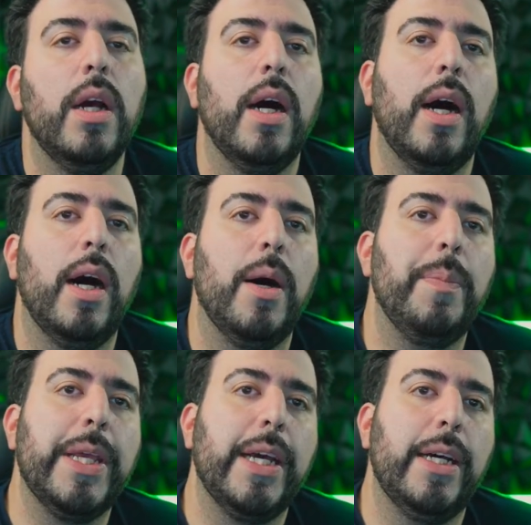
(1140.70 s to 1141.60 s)
Uh,
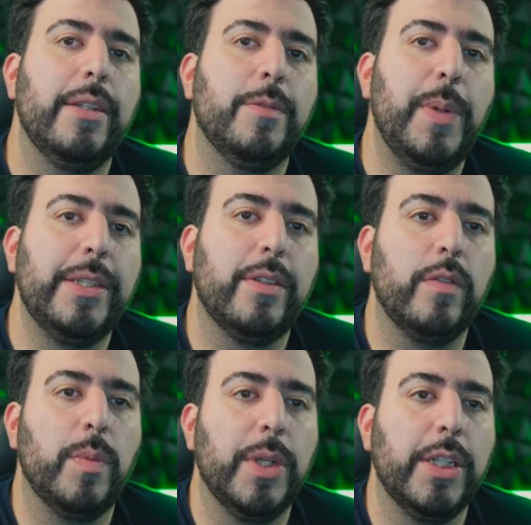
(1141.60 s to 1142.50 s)
because basically, if
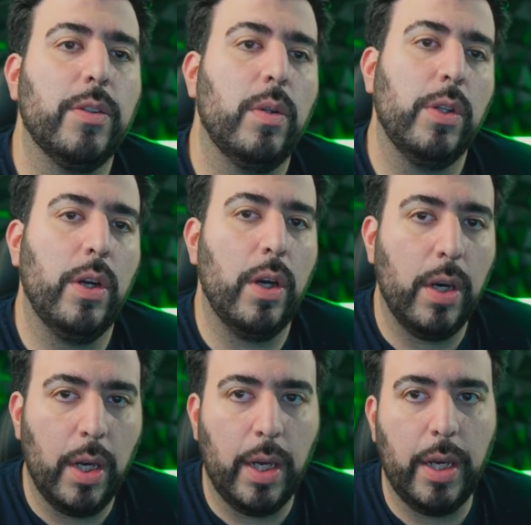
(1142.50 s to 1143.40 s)
someone gets a hold of your
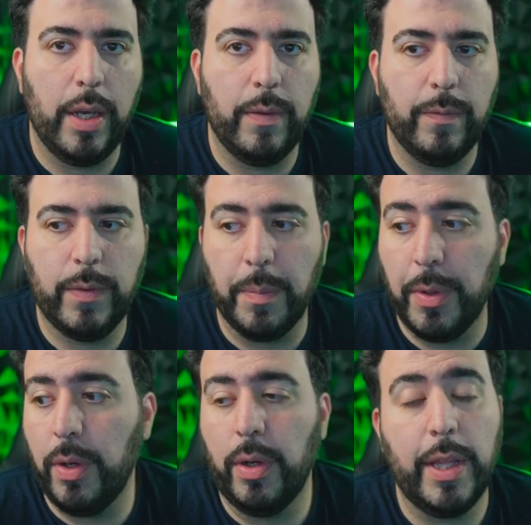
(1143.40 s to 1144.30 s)
uh,
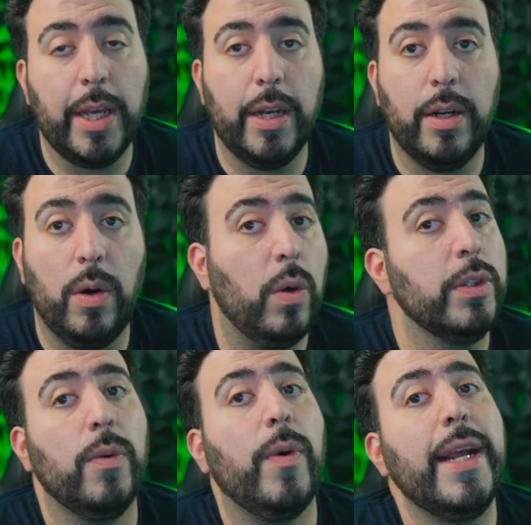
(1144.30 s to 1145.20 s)
computer, they can hold
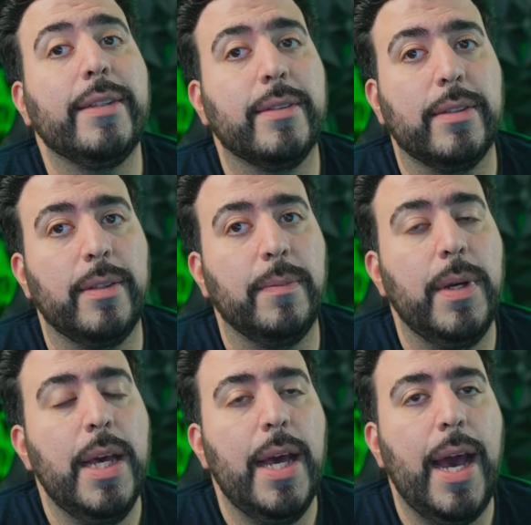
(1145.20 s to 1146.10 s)
it ransom
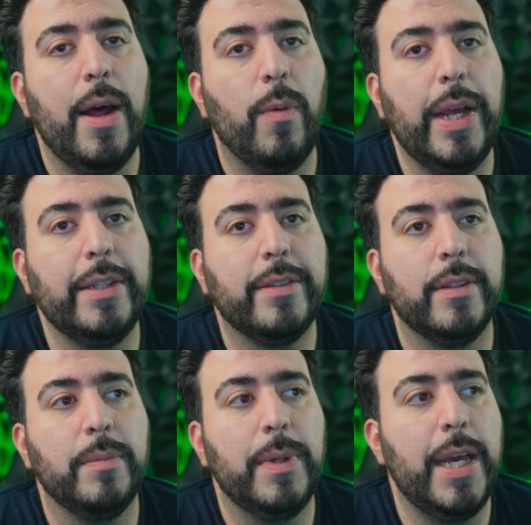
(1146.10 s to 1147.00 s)
at
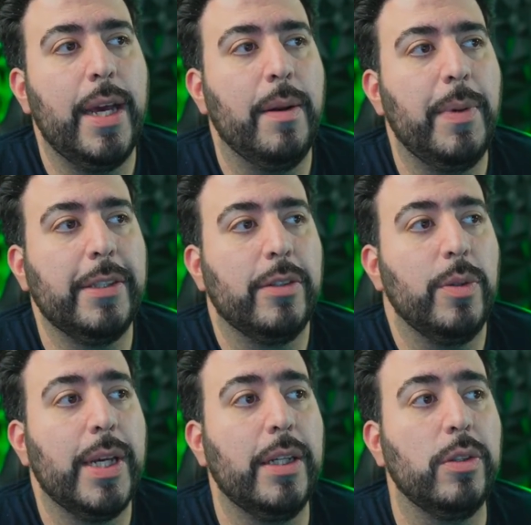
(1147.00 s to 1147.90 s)
ransom, and basically you
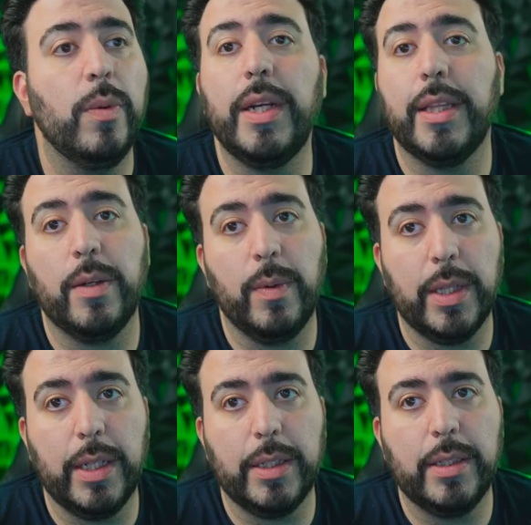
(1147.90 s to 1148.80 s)
can't do anything
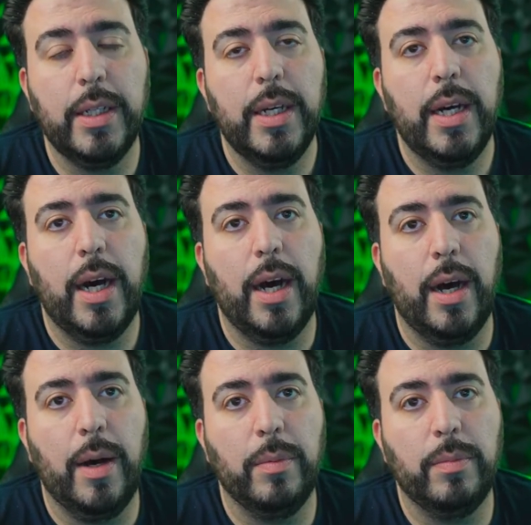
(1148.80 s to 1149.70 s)
with it
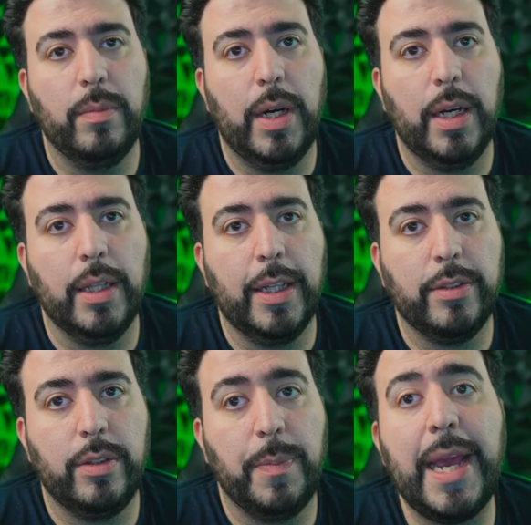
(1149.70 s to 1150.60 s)
um,
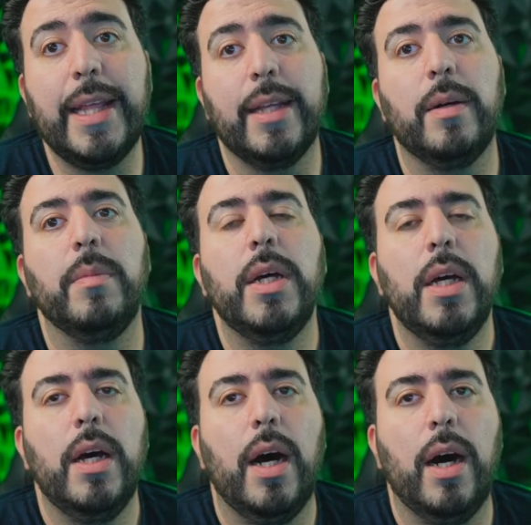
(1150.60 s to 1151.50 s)
unless you pay them.
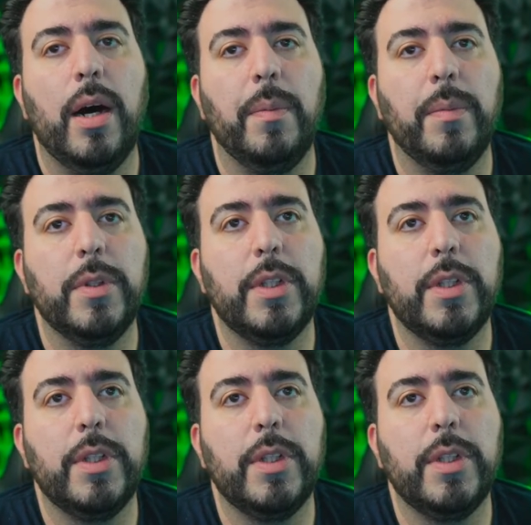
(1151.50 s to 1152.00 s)
Um,